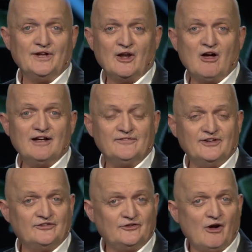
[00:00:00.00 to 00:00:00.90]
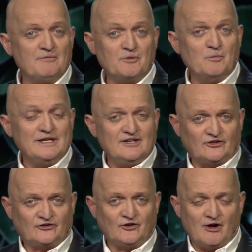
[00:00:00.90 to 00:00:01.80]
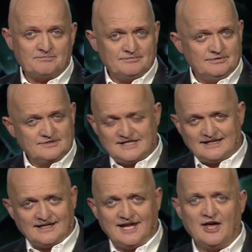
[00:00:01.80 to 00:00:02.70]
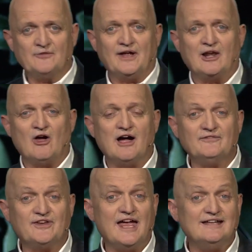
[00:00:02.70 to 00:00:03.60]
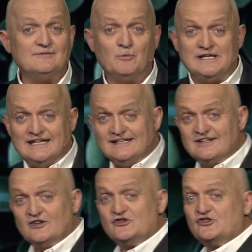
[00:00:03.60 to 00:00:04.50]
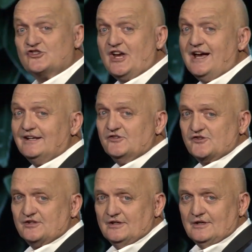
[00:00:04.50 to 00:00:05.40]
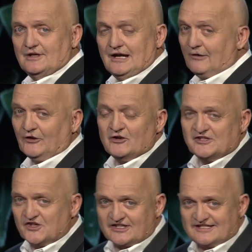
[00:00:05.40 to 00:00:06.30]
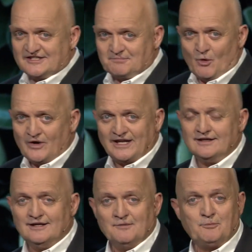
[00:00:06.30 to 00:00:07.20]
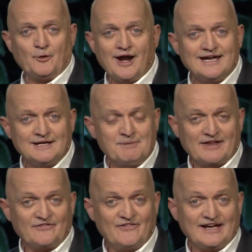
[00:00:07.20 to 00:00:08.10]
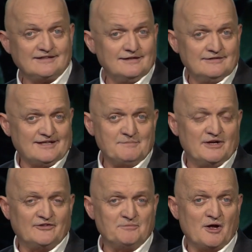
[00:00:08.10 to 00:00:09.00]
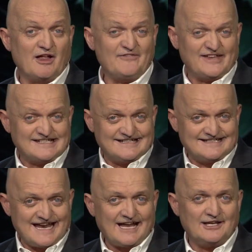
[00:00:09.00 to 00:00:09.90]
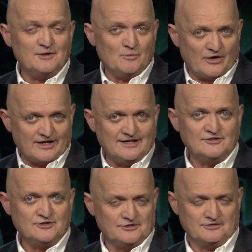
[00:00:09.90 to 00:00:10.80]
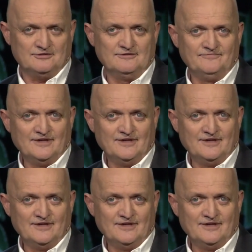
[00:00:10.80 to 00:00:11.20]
of our lives, there's times when we need to stop, take account of our lives, and we need to change. I was only just this morning praying about the fact that in some areas of my life, that's exactly what I need to do.